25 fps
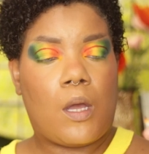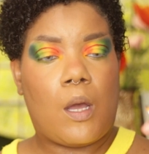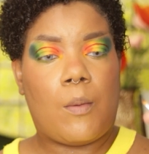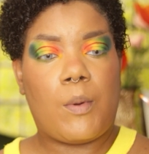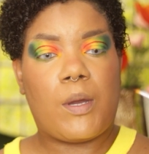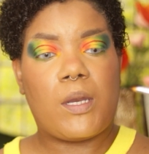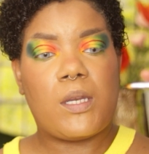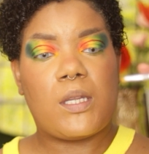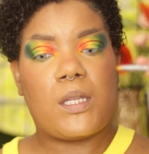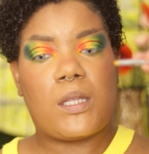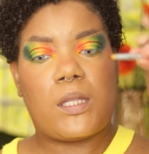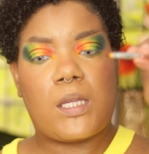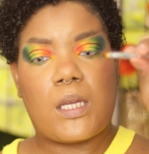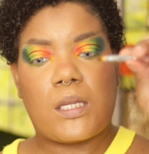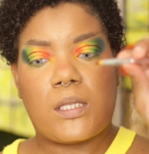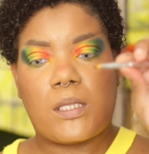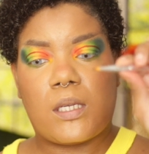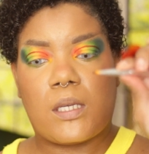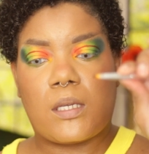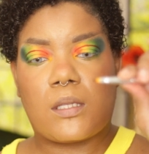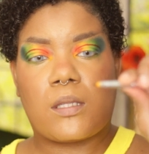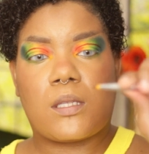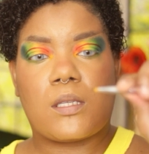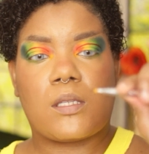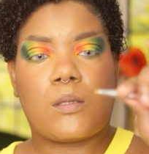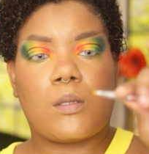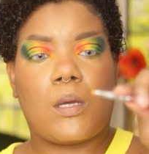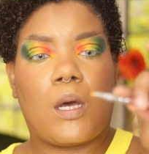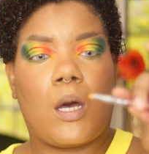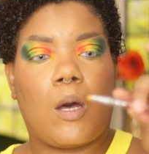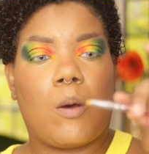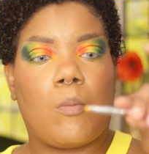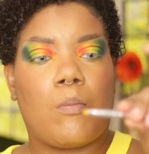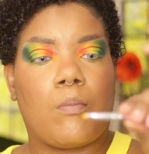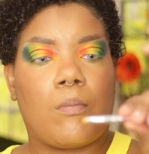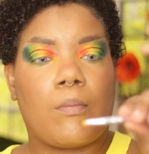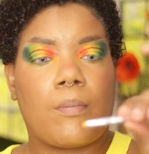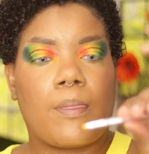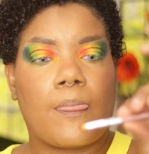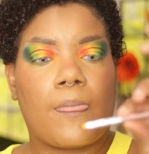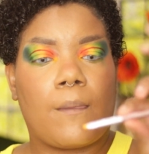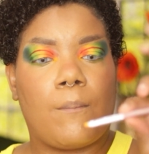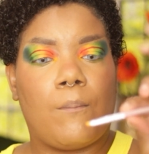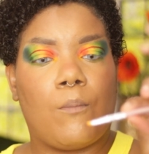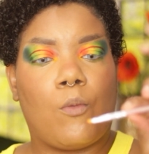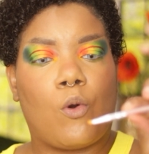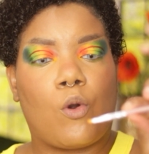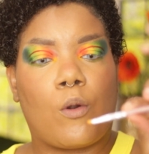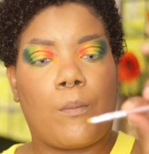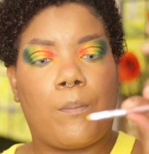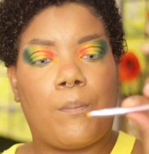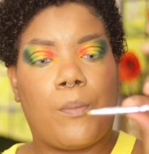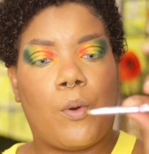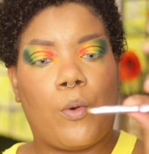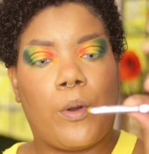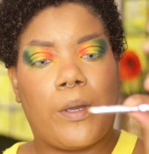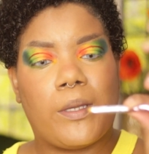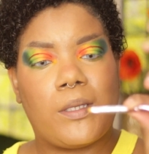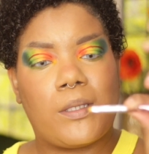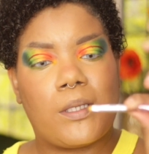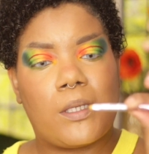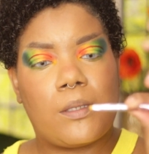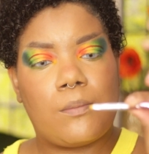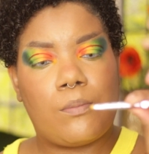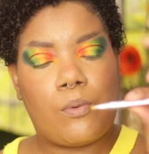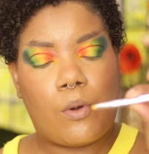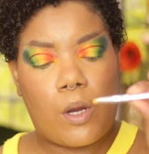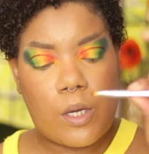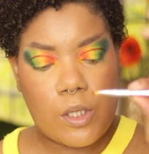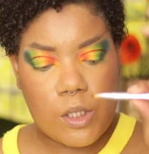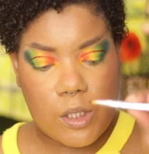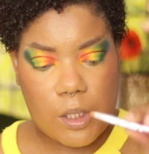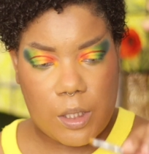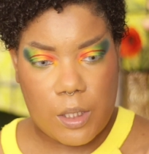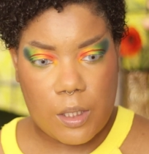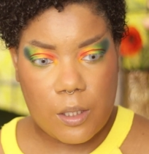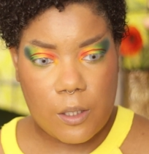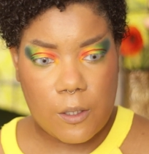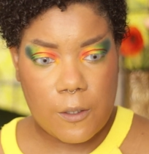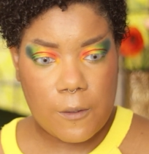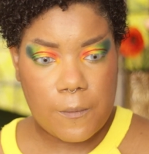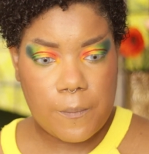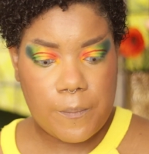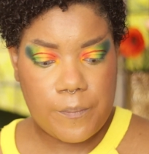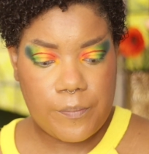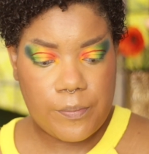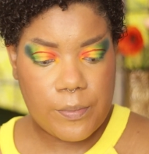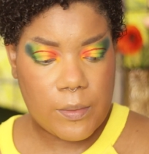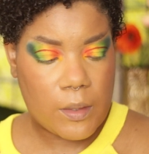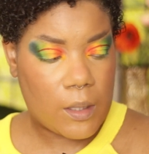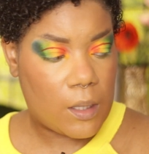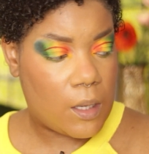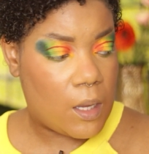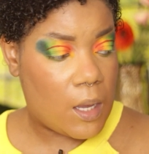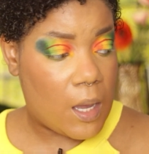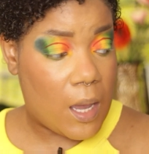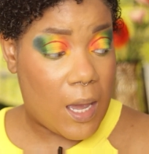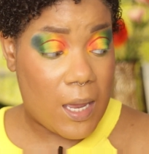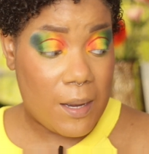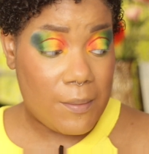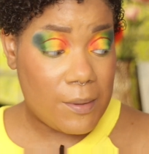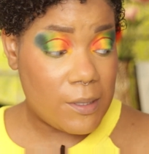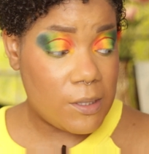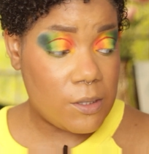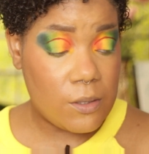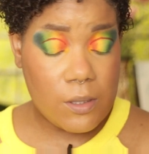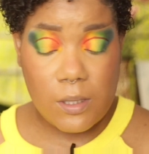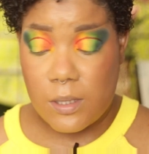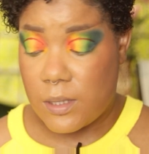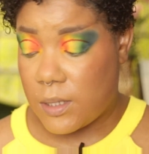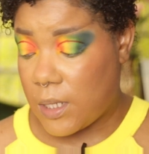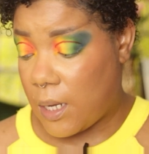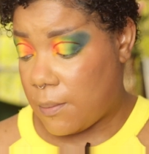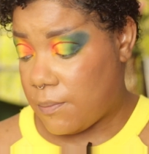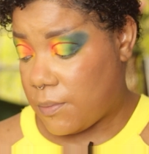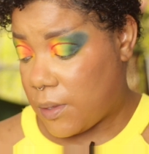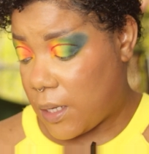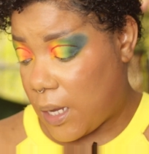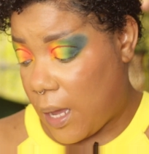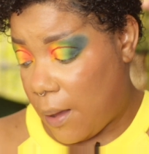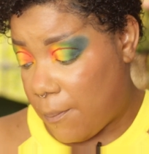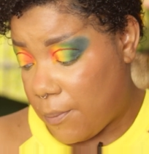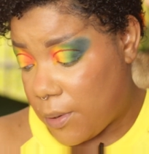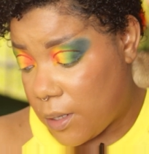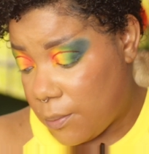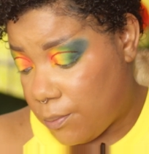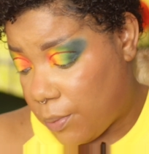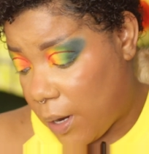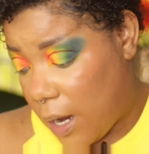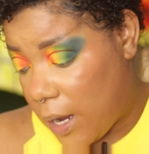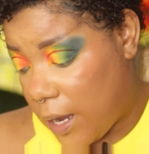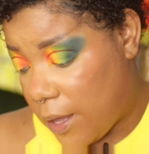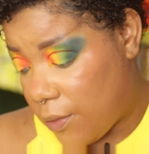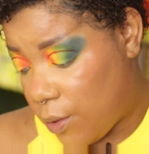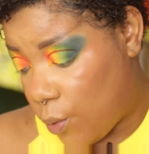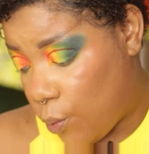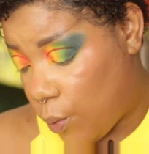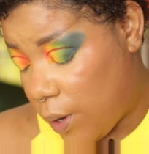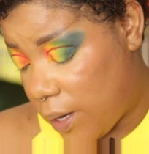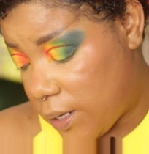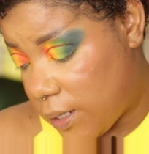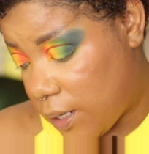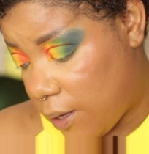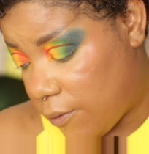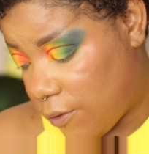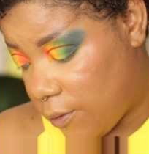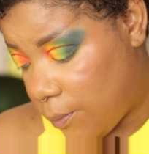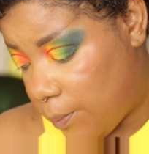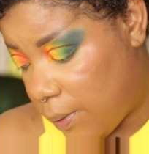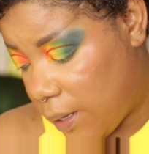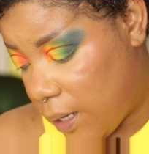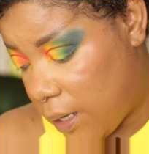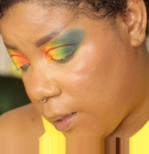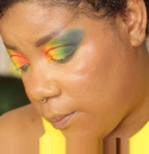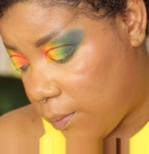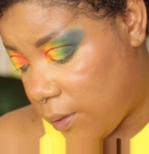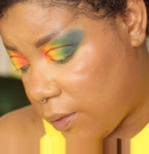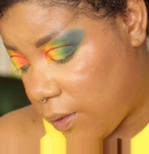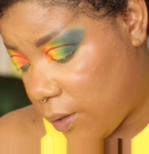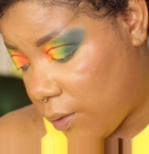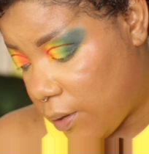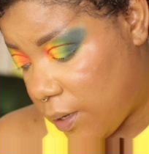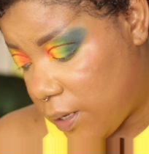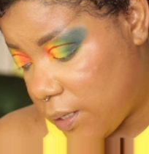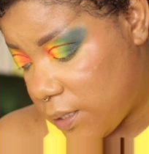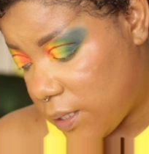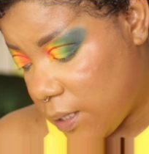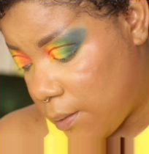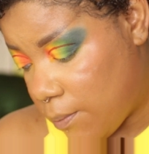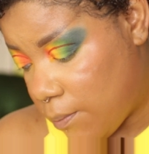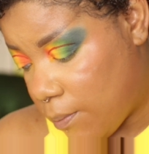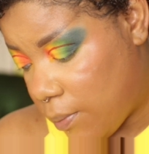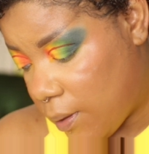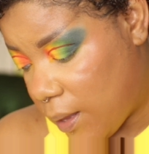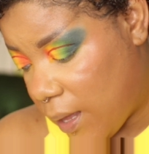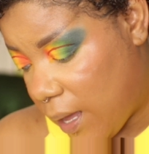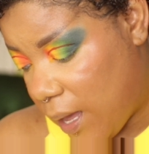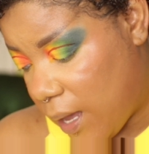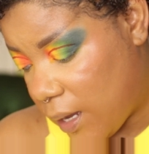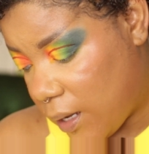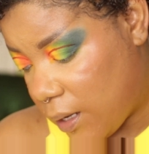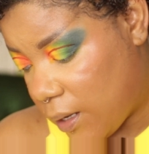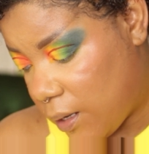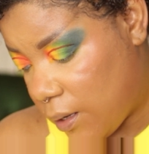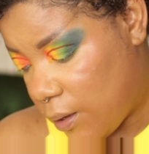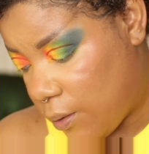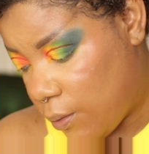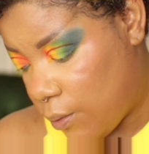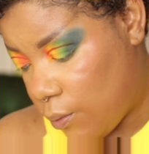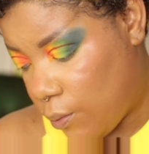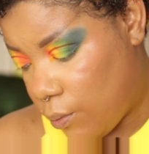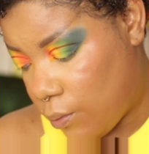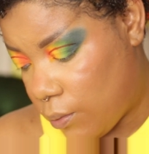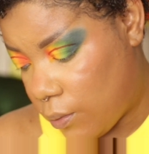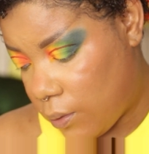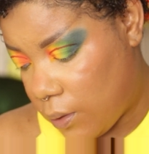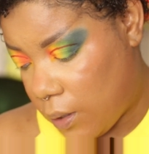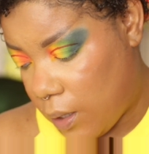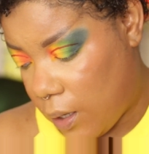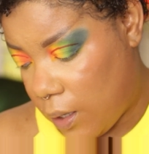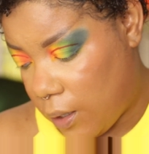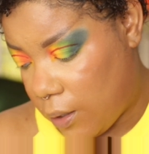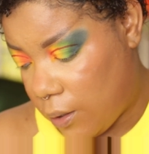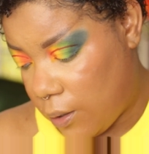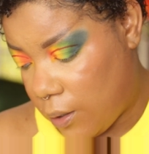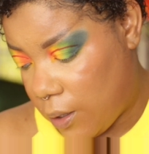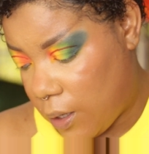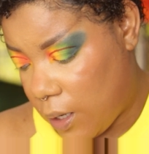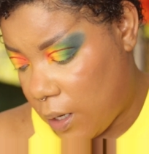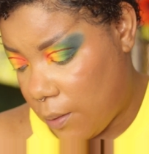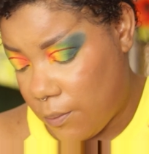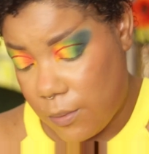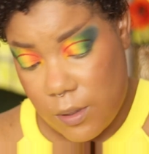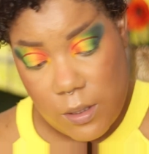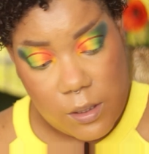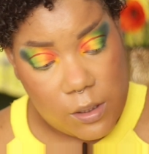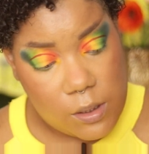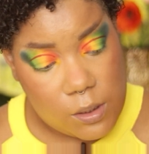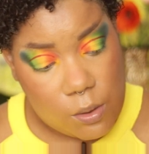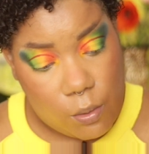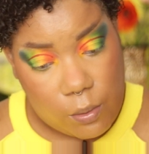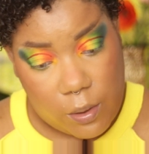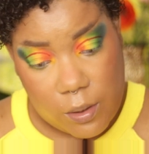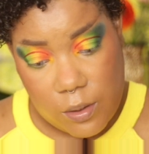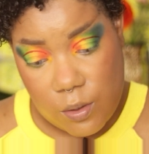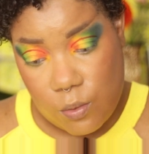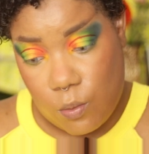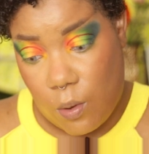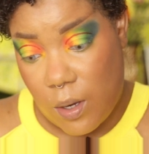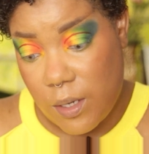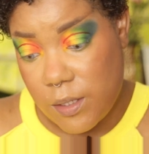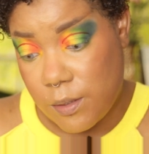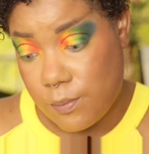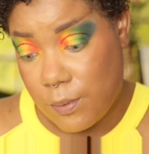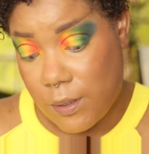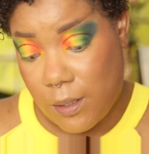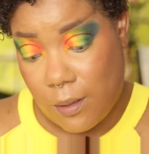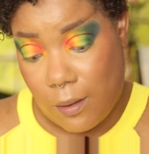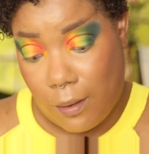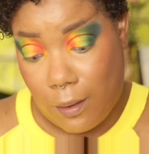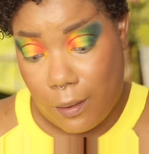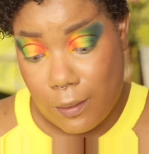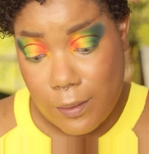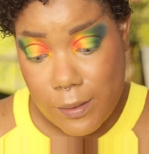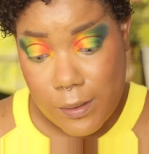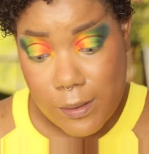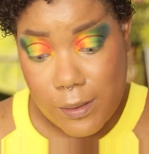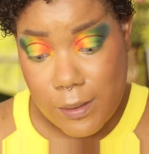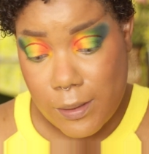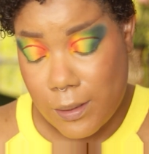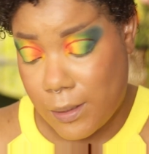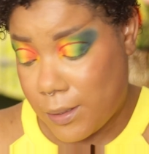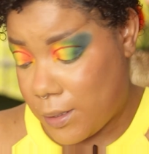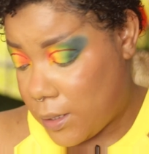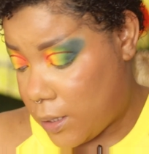I'm gonna take this more pointed brush here, and I'm gonna do the same thing. I'm gonna probably have to wet down the pan, but there is a black liner, and I'm gonna soak it twice because